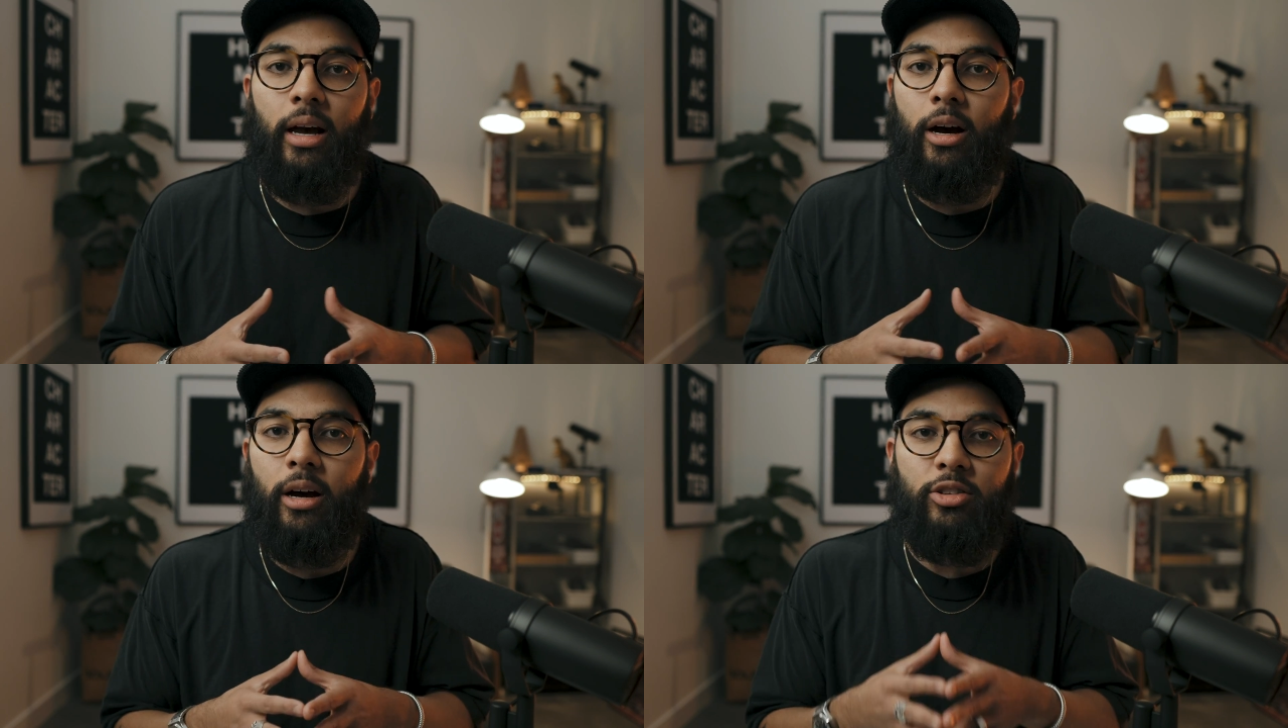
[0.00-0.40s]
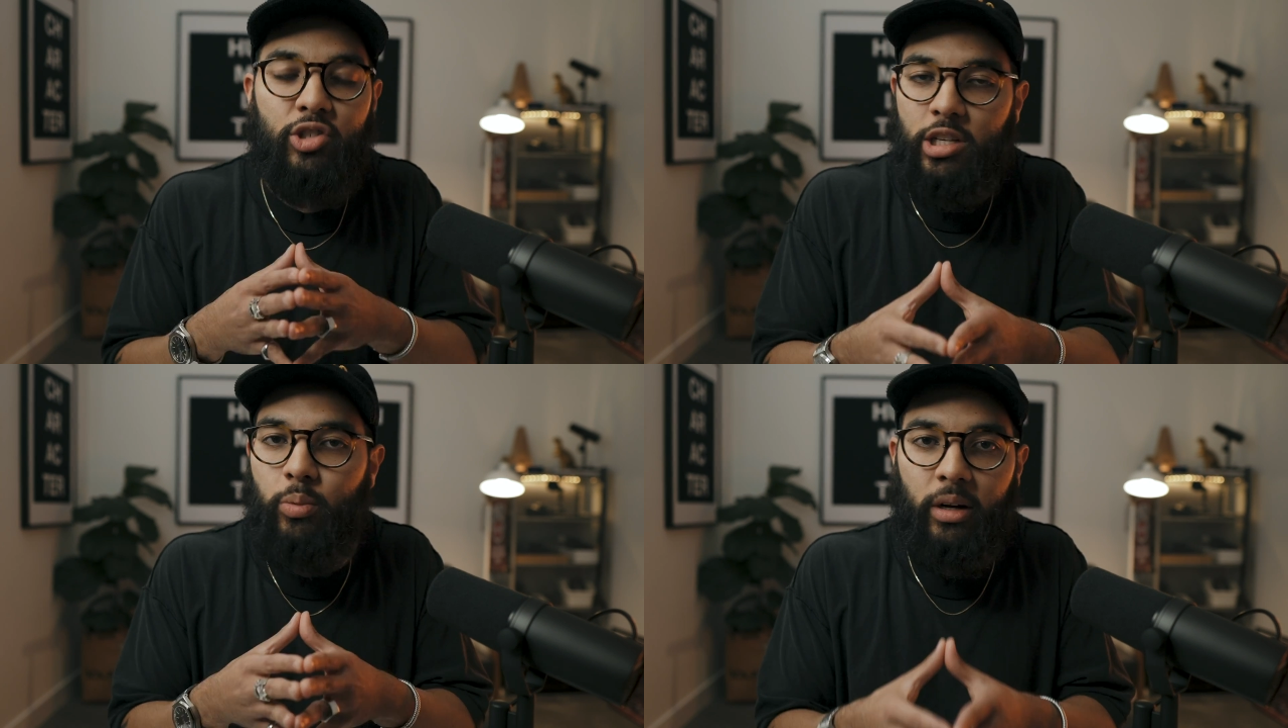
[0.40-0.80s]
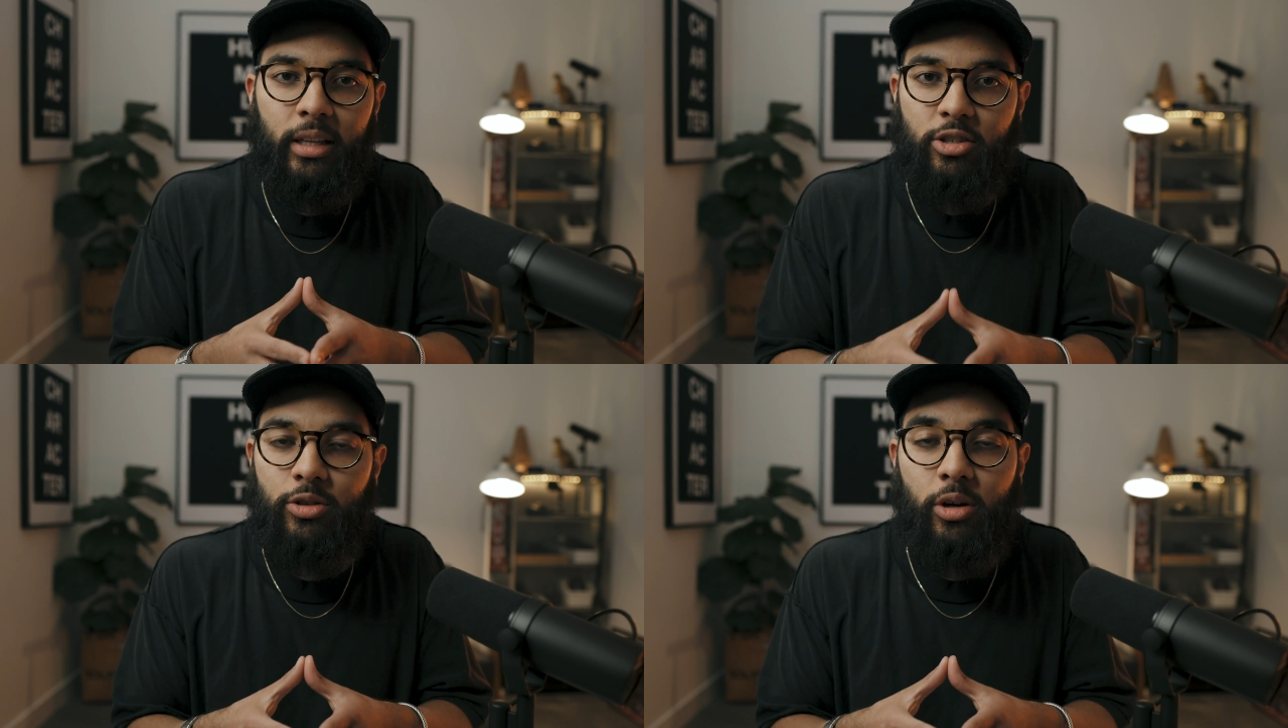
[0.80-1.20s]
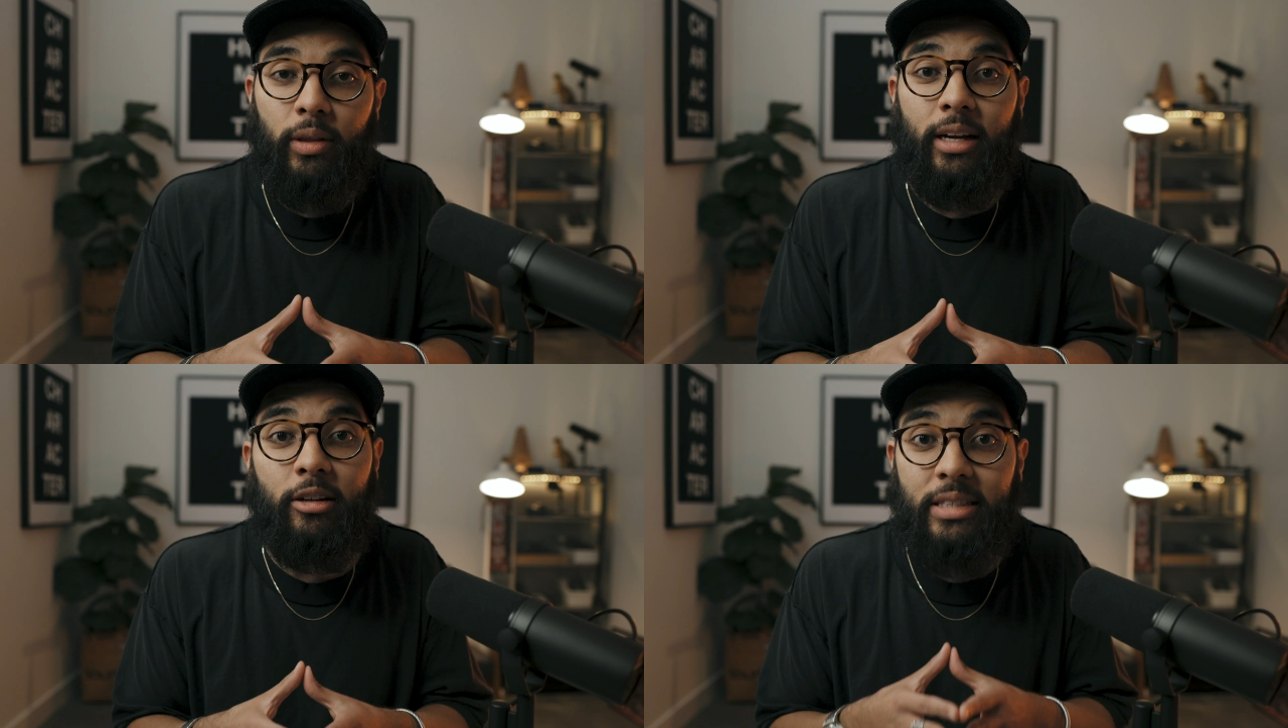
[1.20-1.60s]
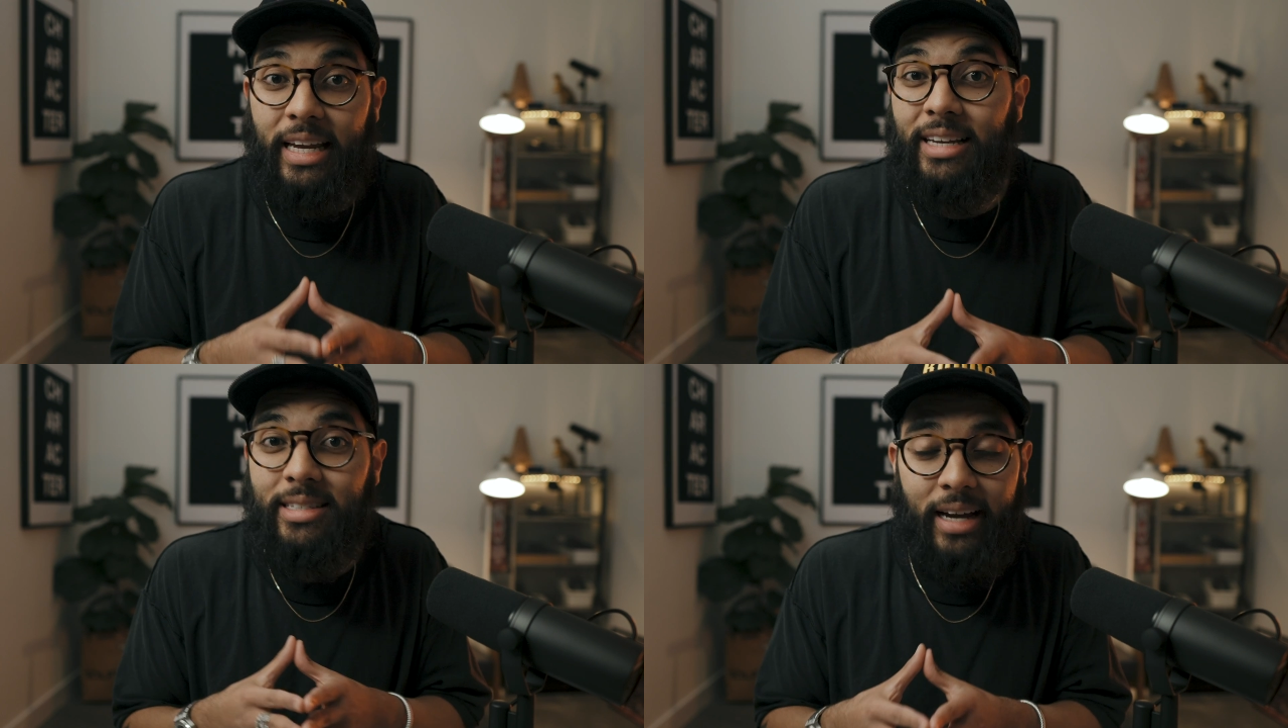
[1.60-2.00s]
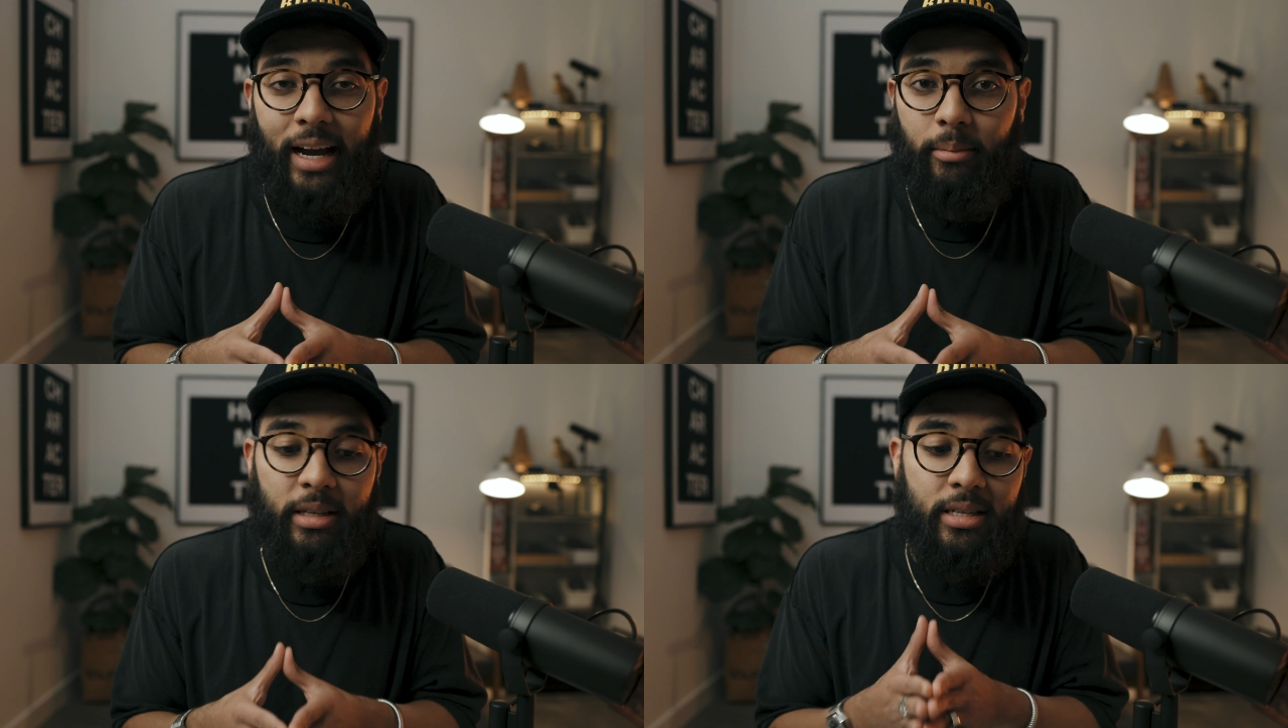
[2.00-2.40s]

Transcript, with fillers: uh, just want to let you know that it takes time.